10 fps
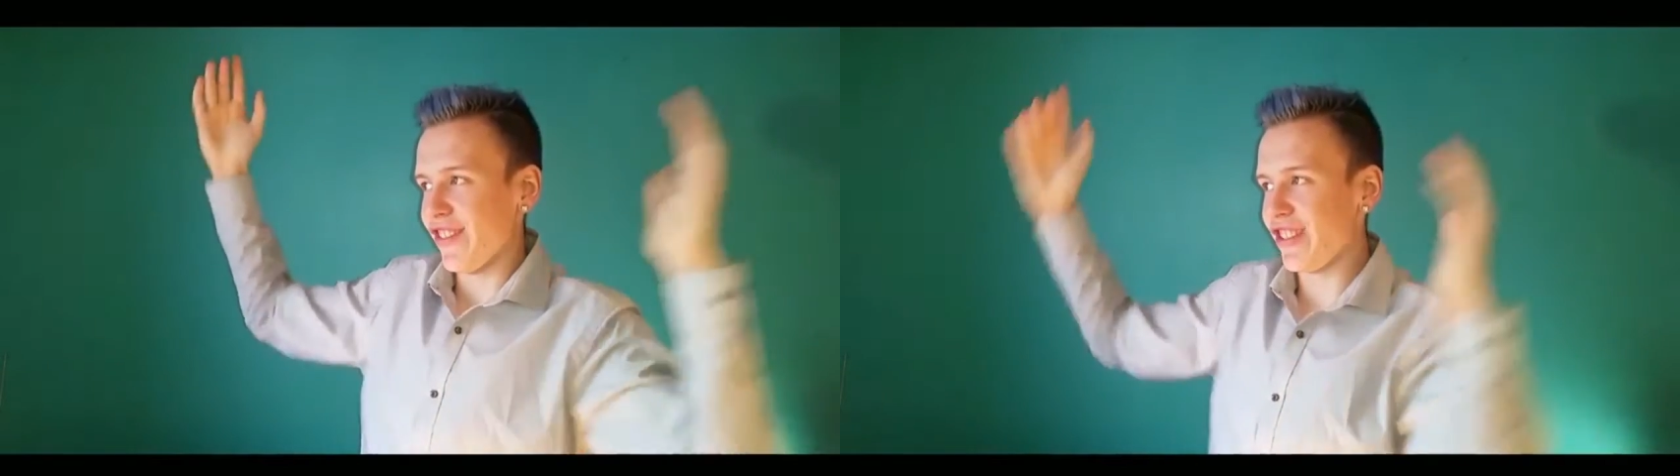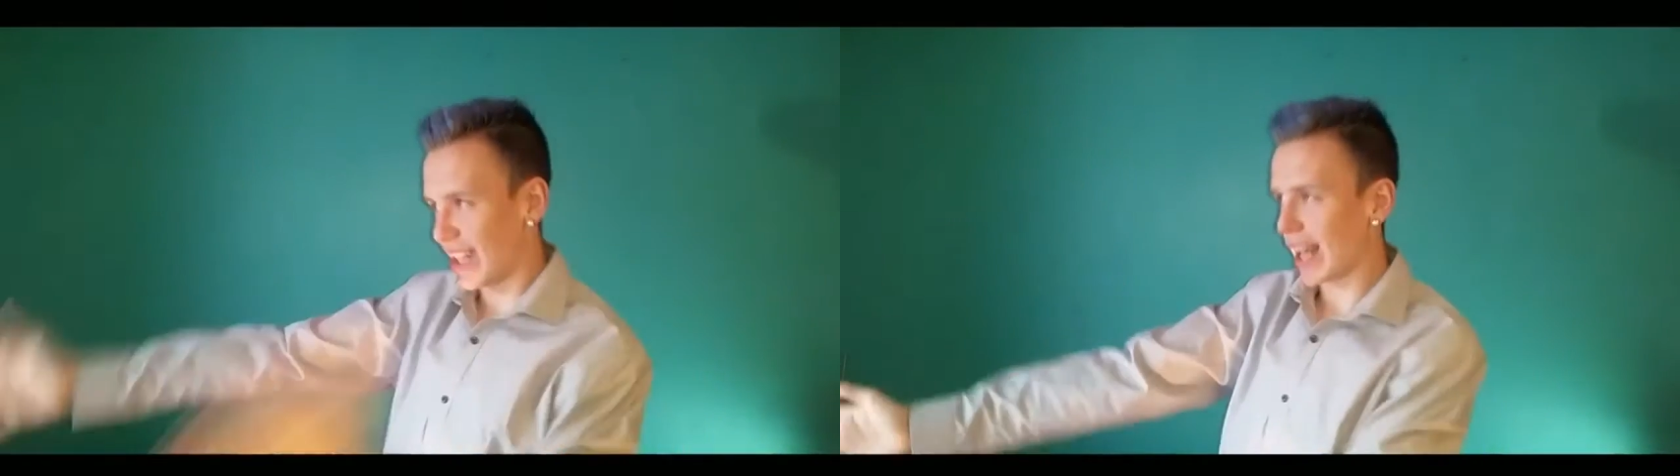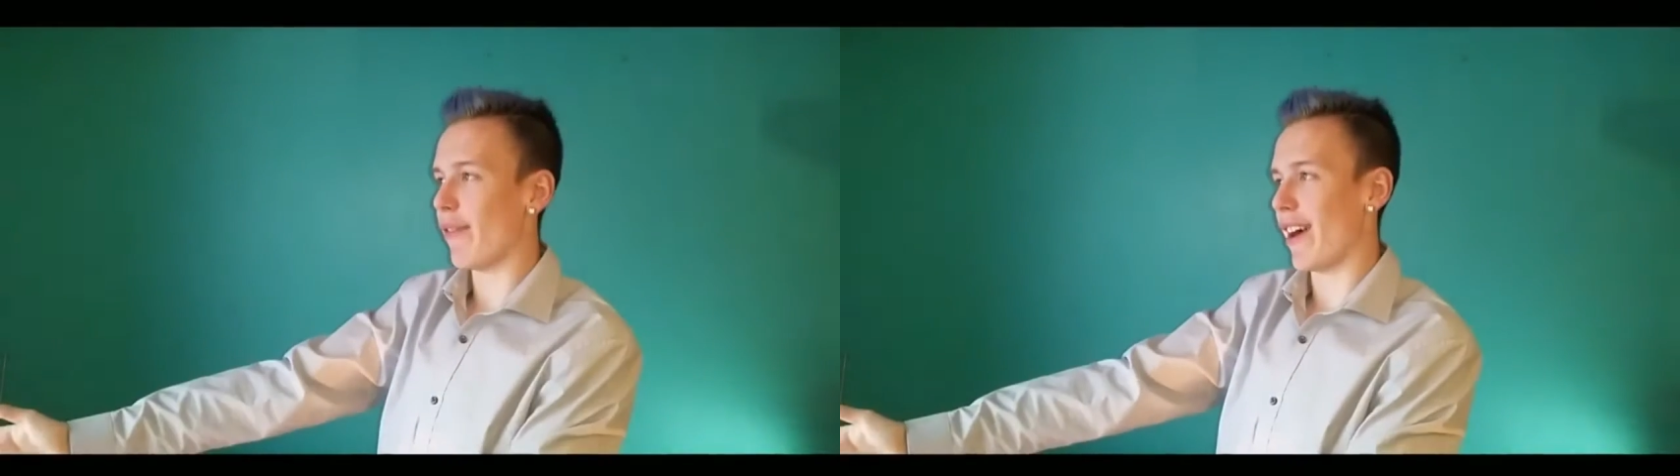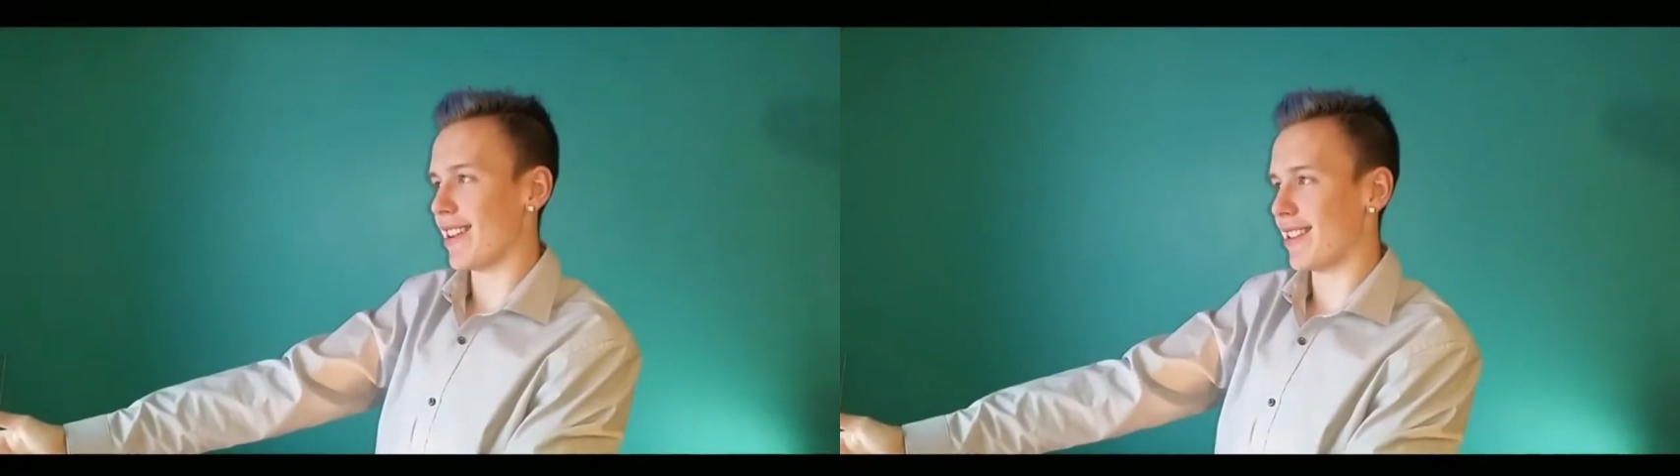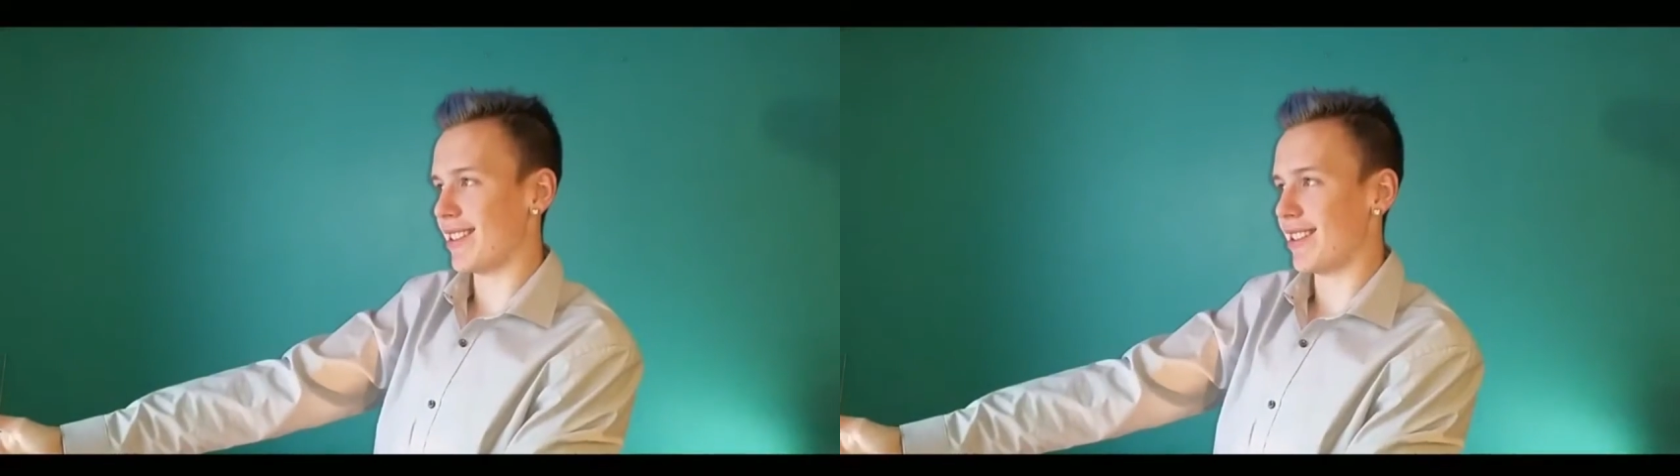scared of
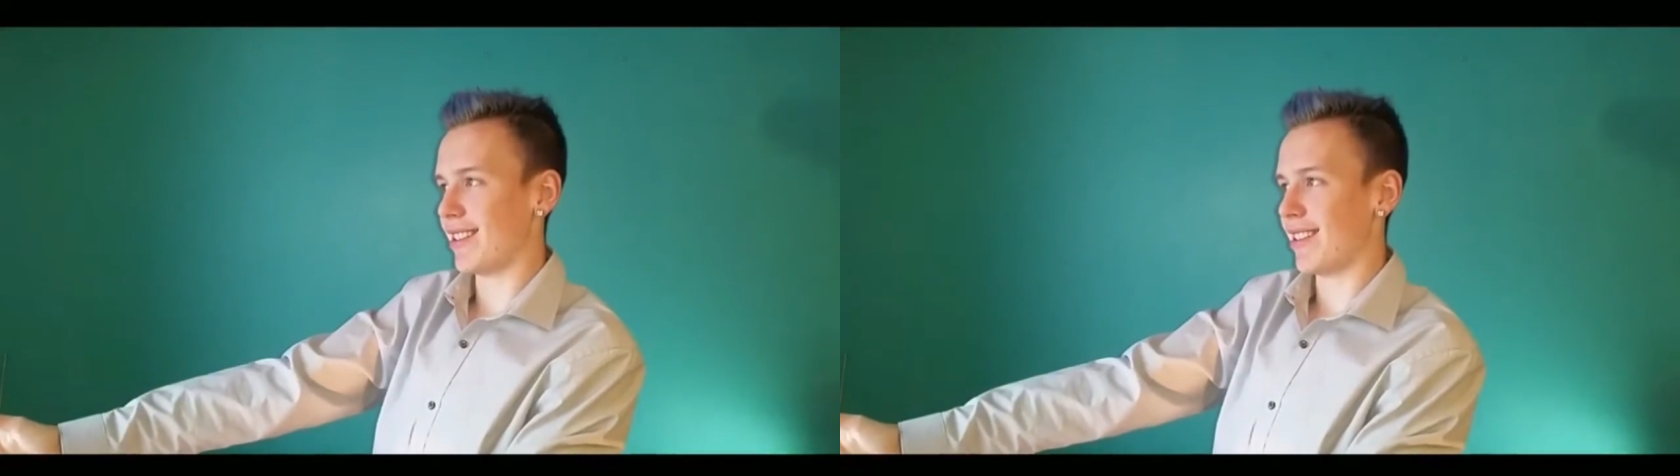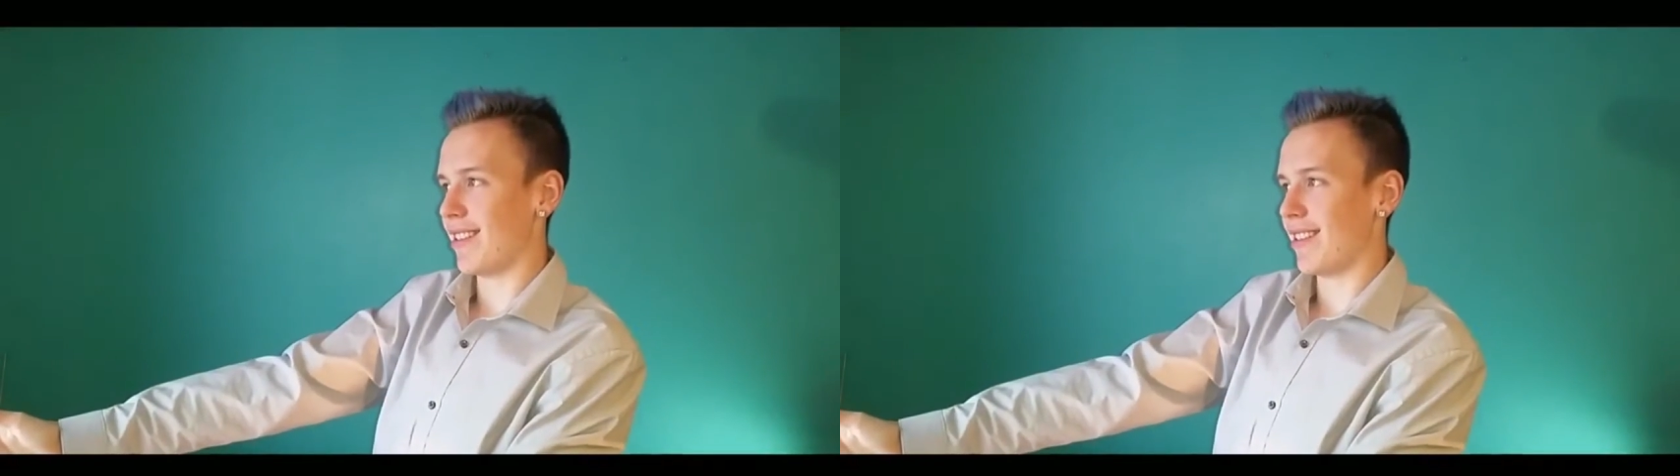heights.